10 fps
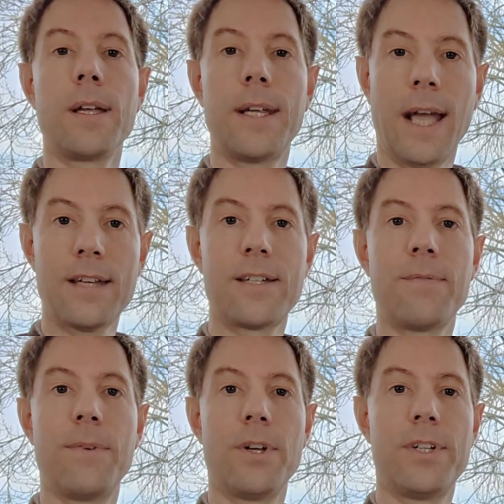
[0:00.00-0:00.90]
gas
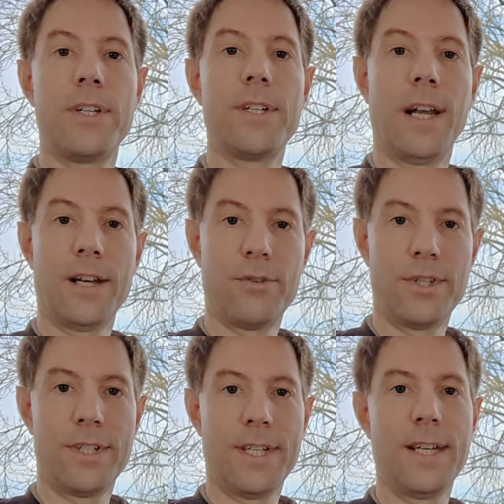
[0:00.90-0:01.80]
versus
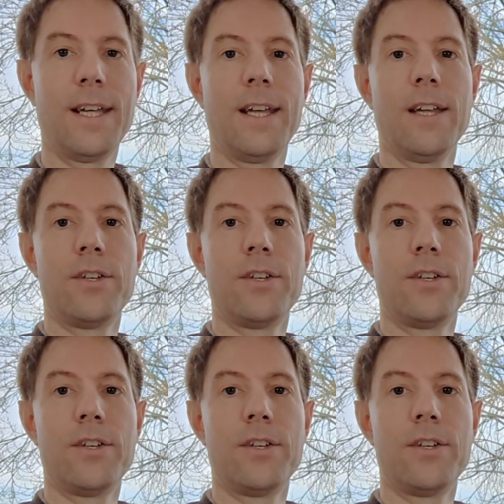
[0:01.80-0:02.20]
electricity.